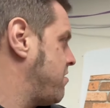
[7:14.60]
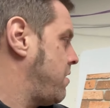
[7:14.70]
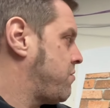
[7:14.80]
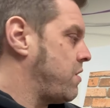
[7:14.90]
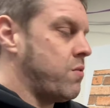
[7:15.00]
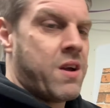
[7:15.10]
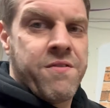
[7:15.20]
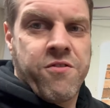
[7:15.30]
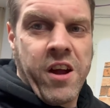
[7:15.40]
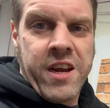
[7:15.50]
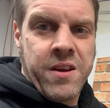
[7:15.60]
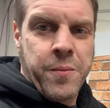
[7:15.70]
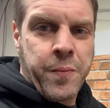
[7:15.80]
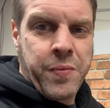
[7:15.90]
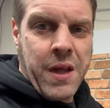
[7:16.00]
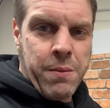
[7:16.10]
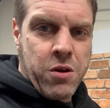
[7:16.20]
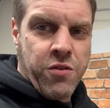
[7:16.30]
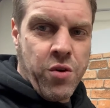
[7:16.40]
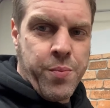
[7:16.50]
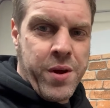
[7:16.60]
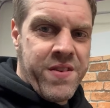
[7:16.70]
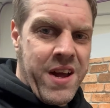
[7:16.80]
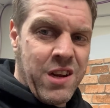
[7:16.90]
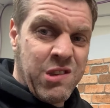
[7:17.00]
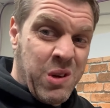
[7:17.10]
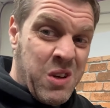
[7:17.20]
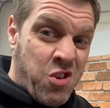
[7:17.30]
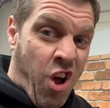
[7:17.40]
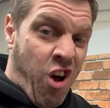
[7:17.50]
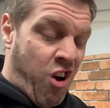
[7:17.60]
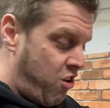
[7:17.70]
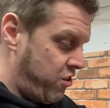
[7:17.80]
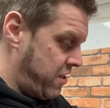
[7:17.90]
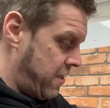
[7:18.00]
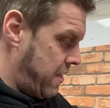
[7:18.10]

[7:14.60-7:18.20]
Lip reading: off so I don't get frayed. I'm going to cover it with PVA glue so it goes hard.